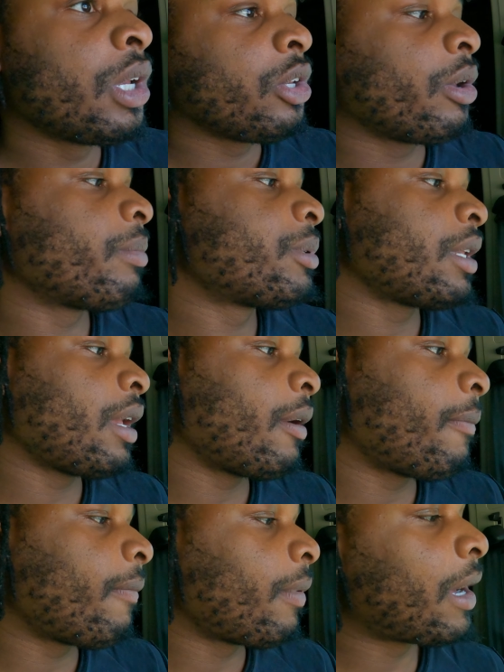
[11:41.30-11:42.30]
you know what i'm
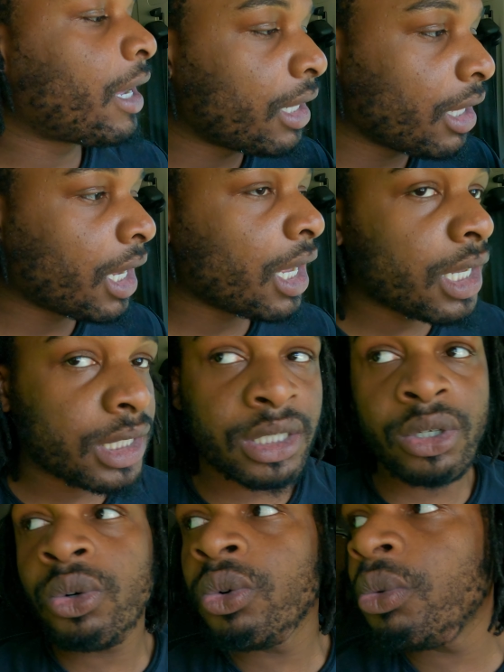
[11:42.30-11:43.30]
saying my other
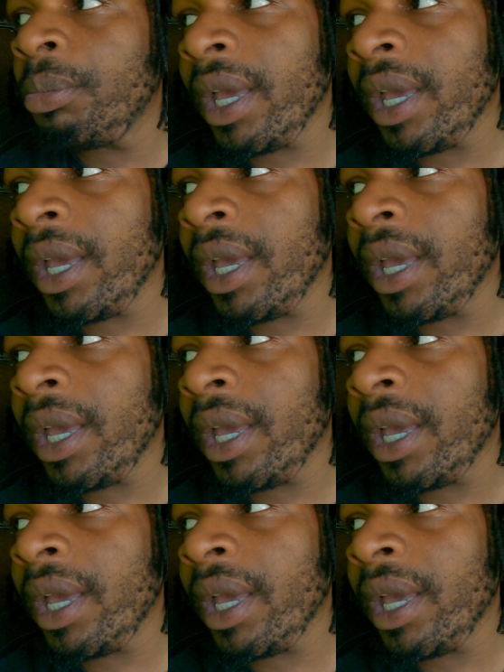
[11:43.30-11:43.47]
cousin who